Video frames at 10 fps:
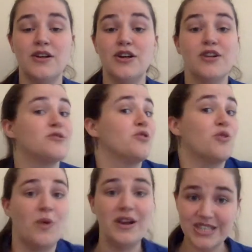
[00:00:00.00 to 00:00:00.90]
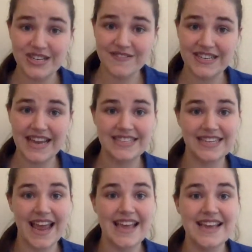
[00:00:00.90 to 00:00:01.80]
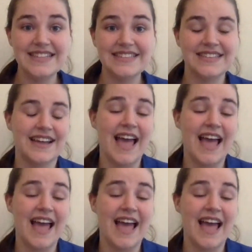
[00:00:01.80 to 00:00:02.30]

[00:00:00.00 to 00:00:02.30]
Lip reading: So the question of the day today is,